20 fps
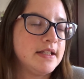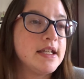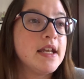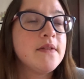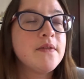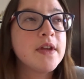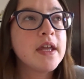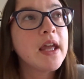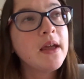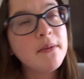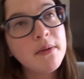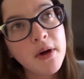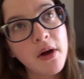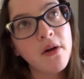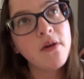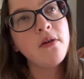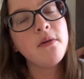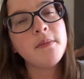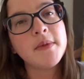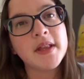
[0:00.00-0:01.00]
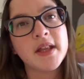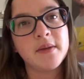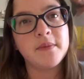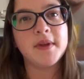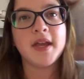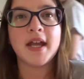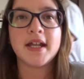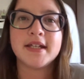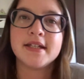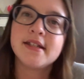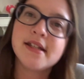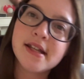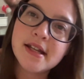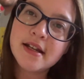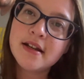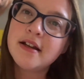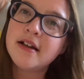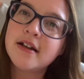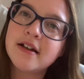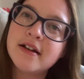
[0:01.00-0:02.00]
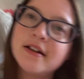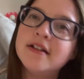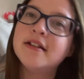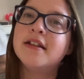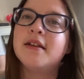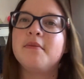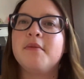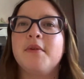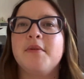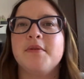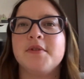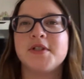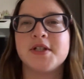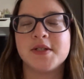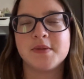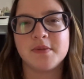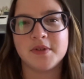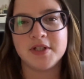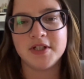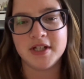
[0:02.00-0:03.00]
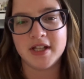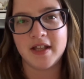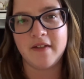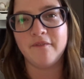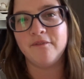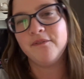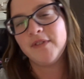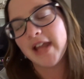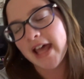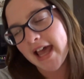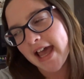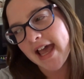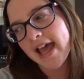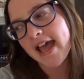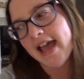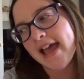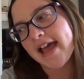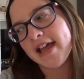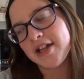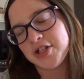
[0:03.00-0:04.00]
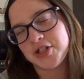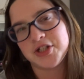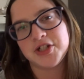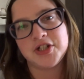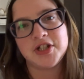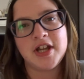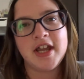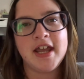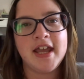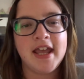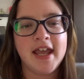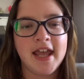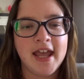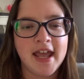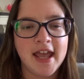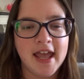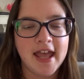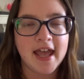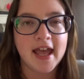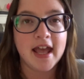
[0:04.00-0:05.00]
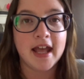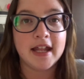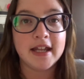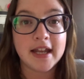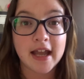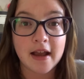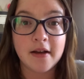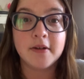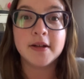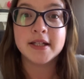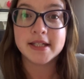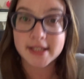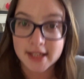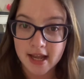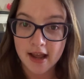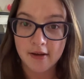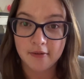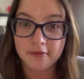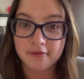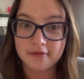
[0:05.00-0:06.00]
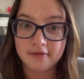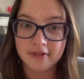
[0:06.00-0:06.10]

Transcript: David came home, and then we had dinner, and then we were just watching The Flash, and now it's now.